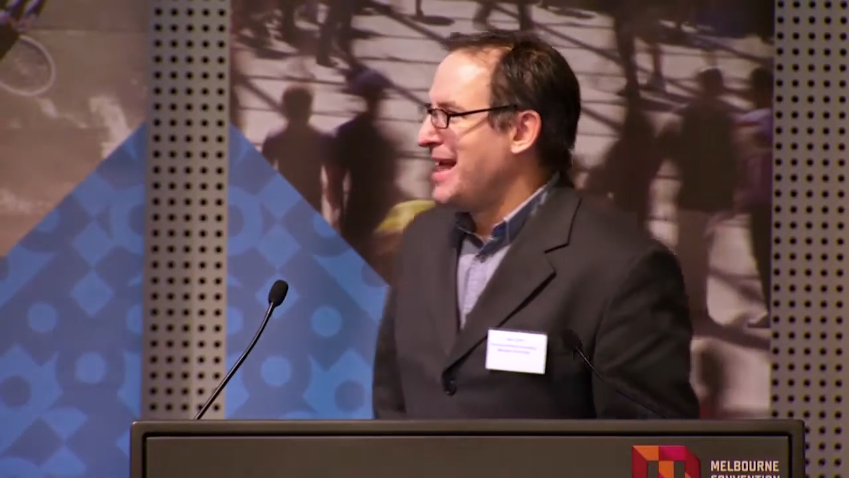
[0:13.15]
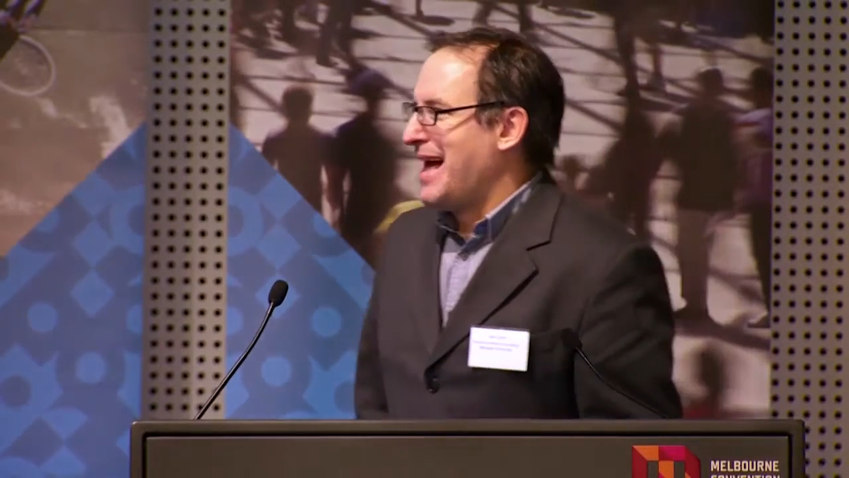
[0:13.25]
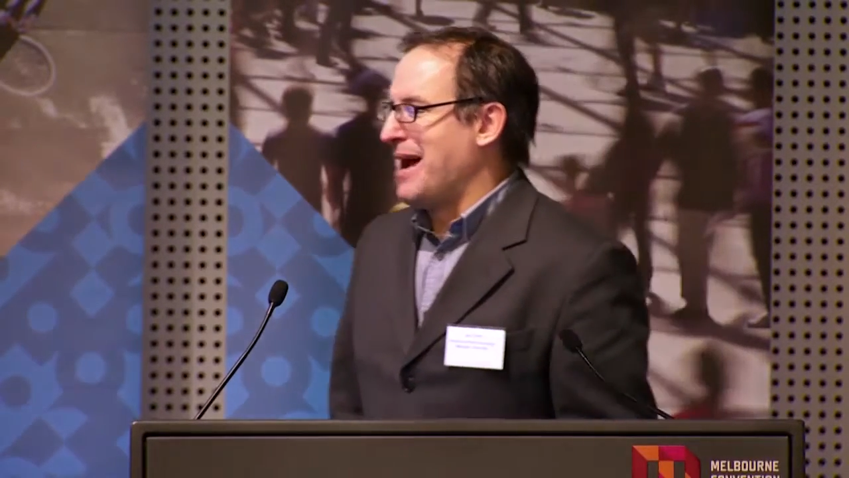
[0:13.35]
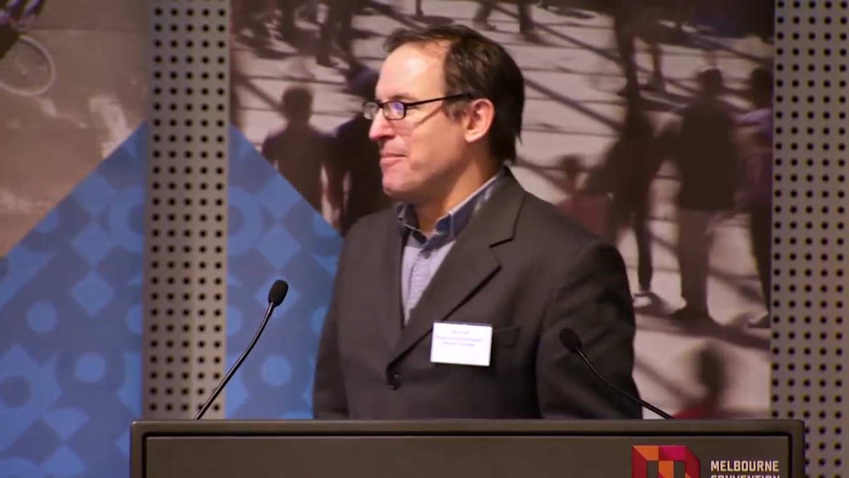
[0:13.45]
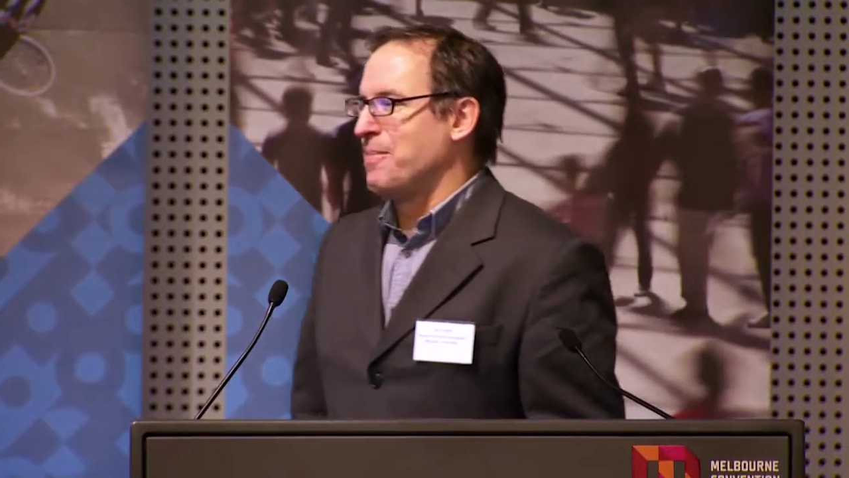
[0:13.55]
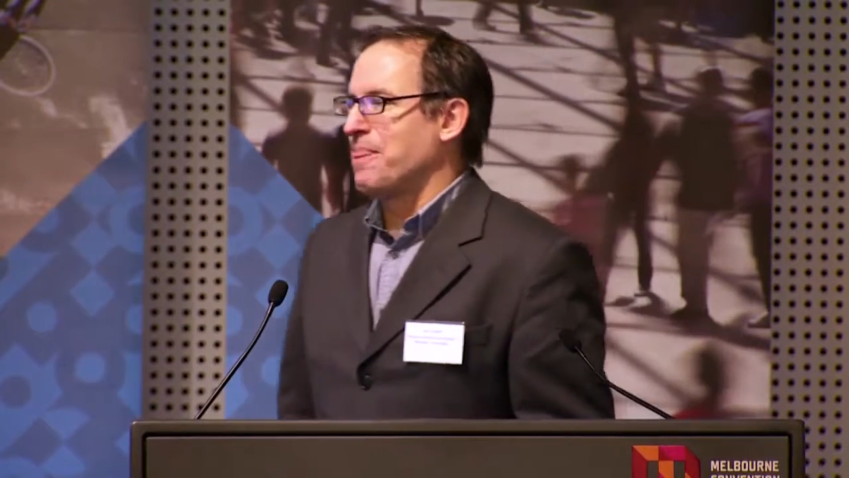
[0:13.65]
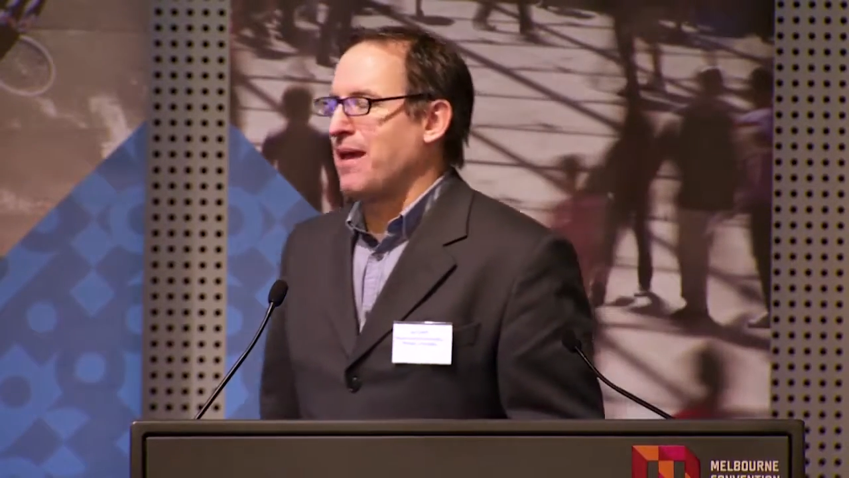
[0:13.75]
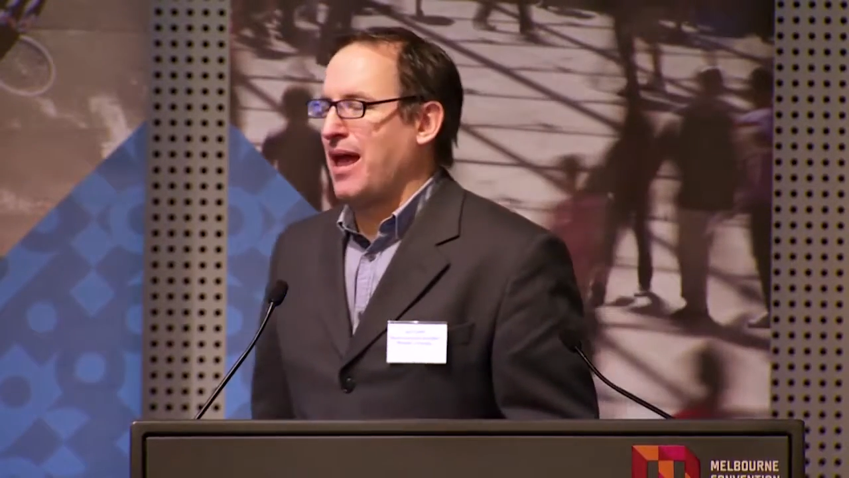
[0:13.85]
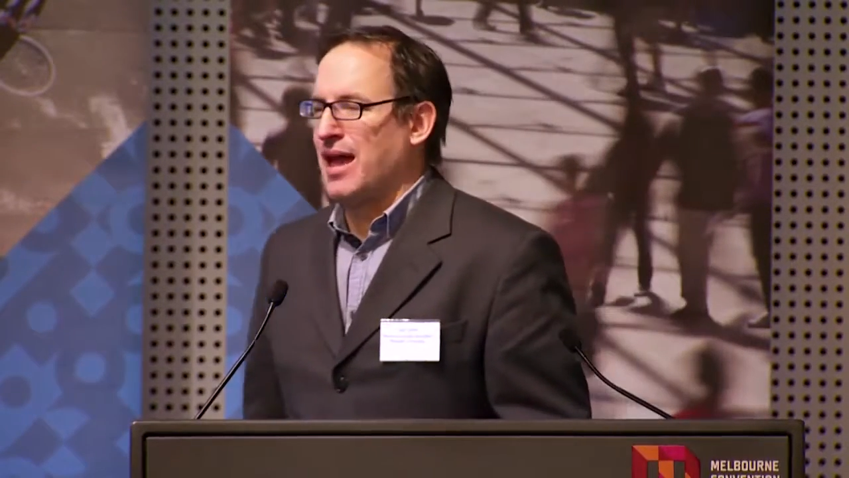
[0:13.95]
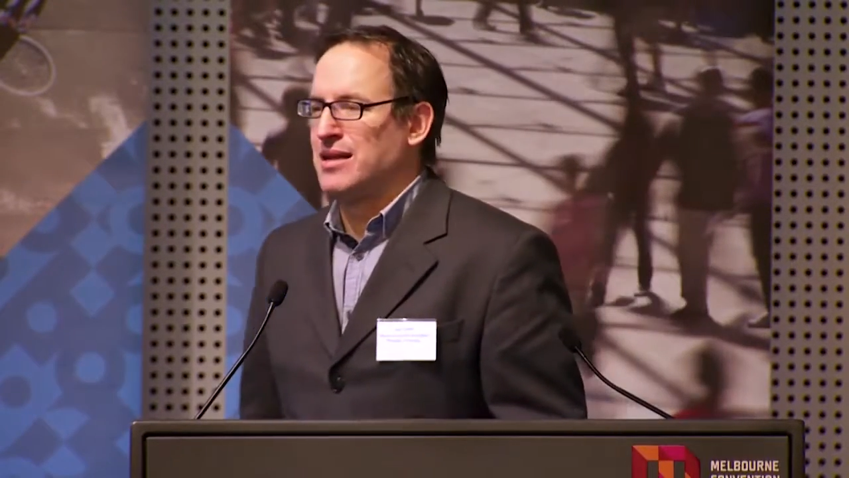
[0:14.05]

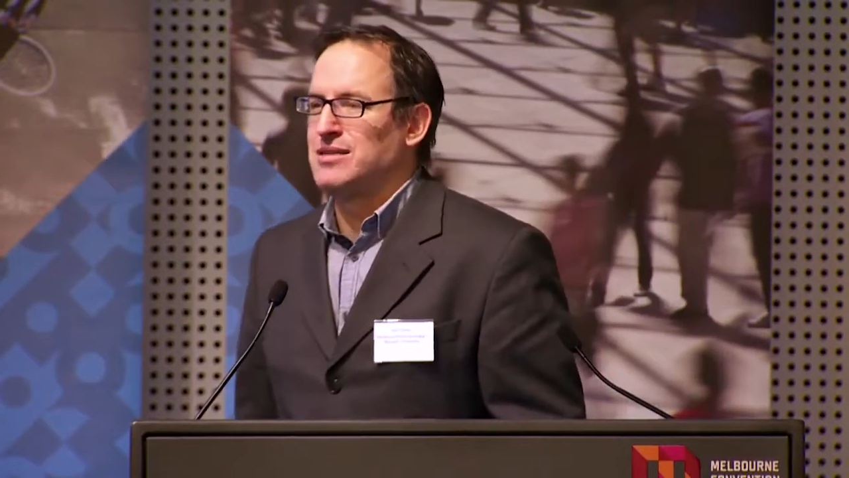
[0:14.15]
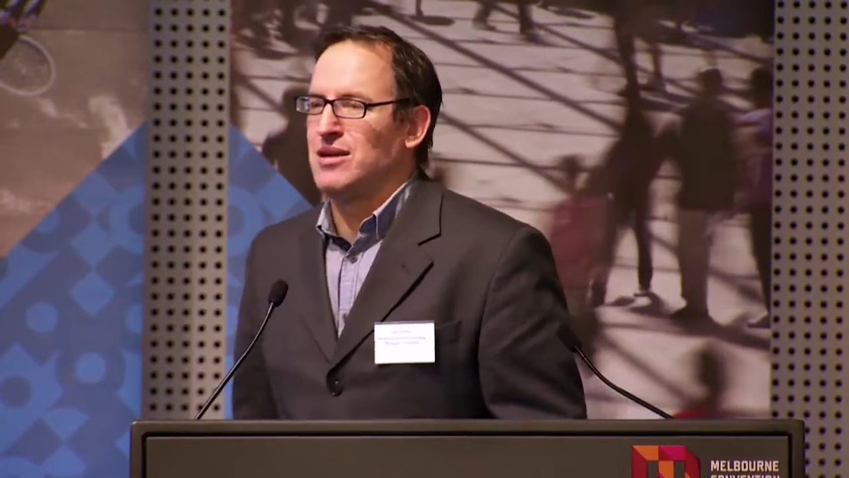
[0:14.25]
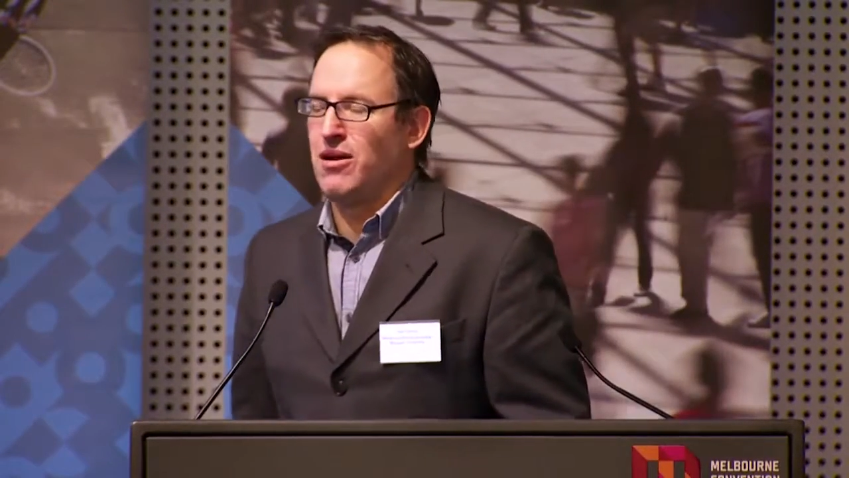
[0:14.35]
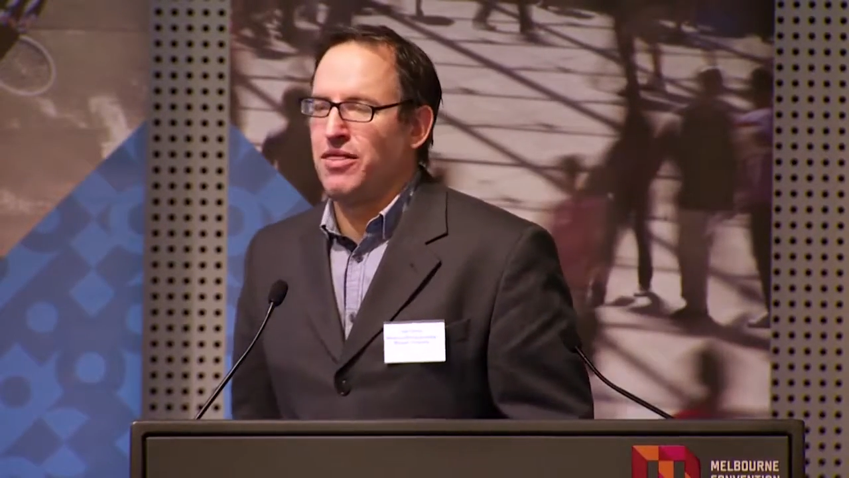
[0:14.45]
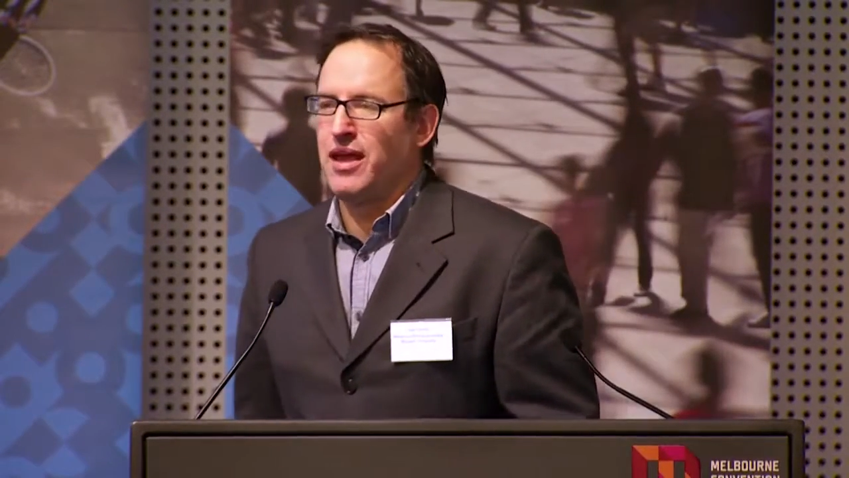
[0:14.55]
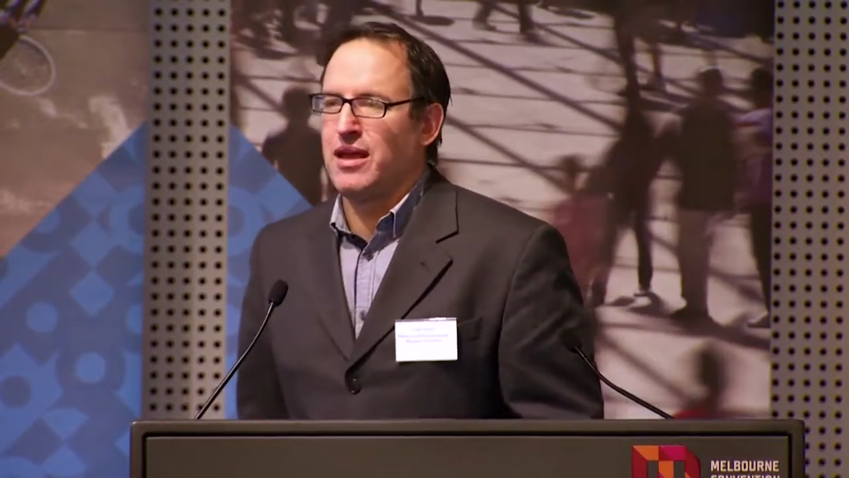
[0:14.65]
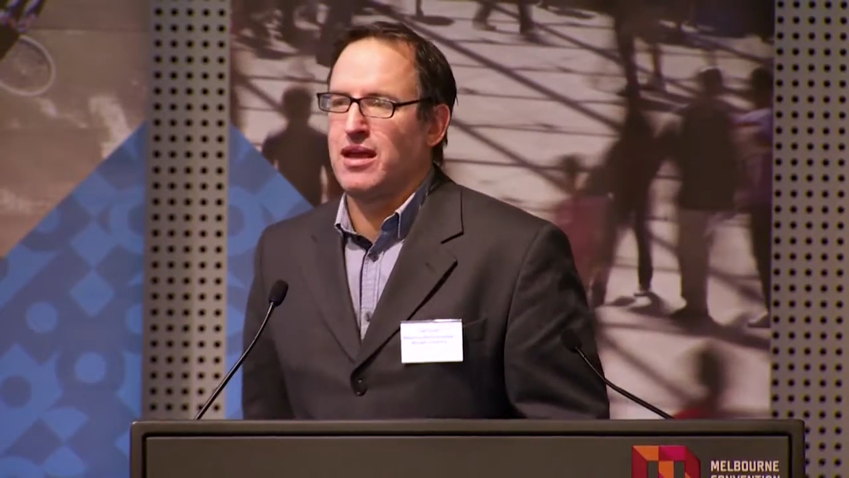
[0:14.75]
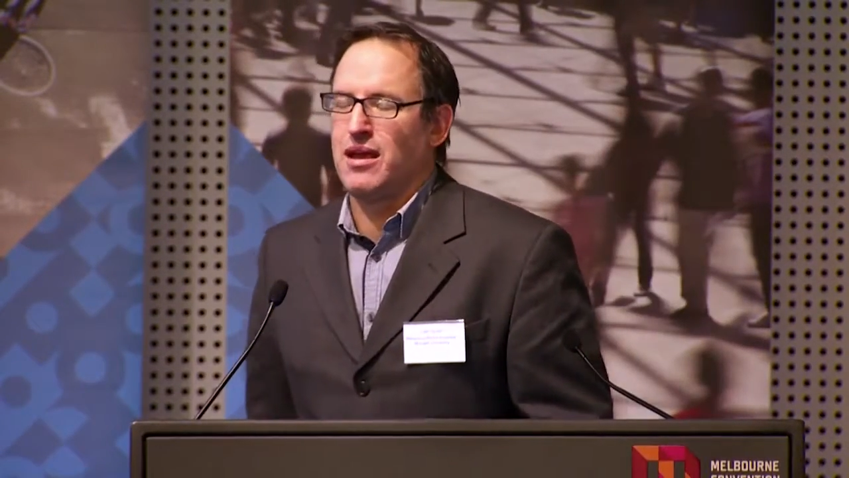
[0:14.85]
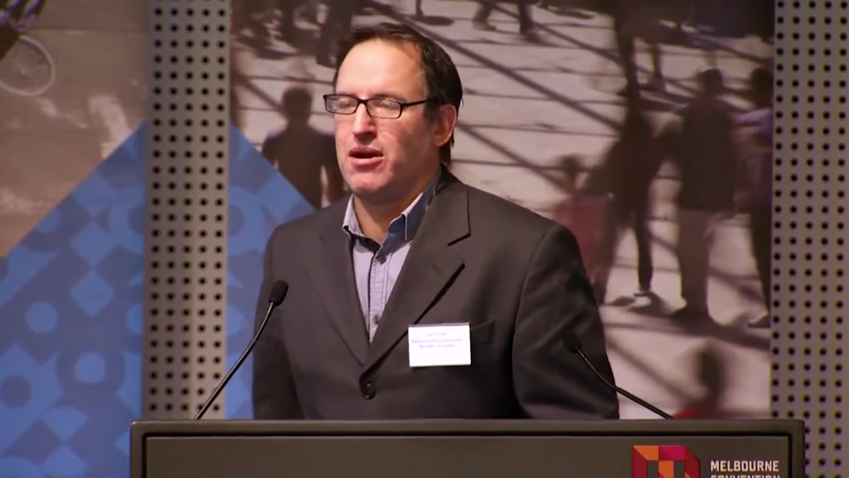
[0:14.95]
And I think